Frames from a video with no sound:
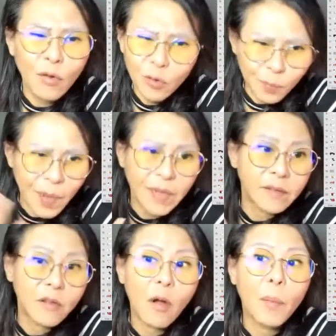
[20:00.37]
want to
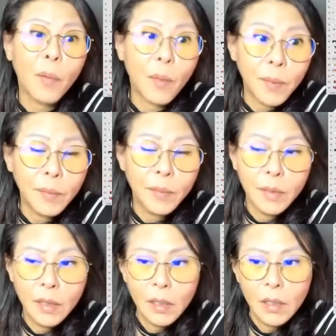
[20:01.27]
pass, not a problem.
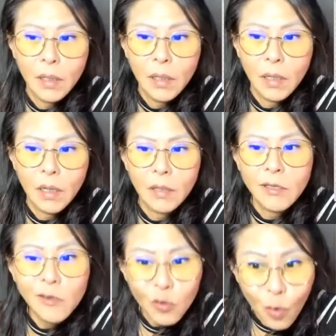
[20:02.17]

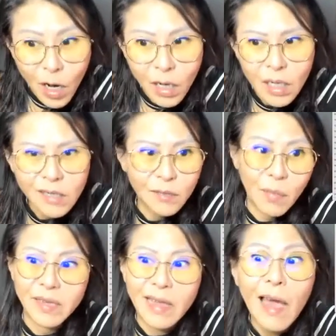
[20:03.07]
This one is
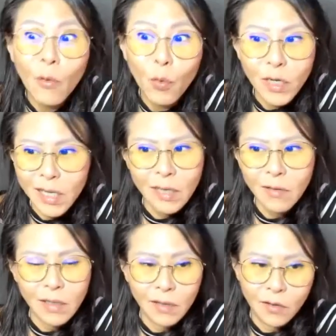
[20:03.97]
must hardworking
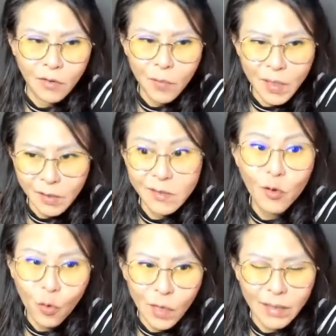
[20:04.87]
one. Do it. Jin
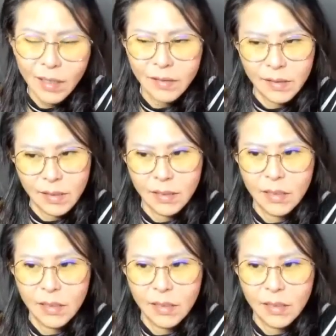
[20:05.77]
good luck touch it.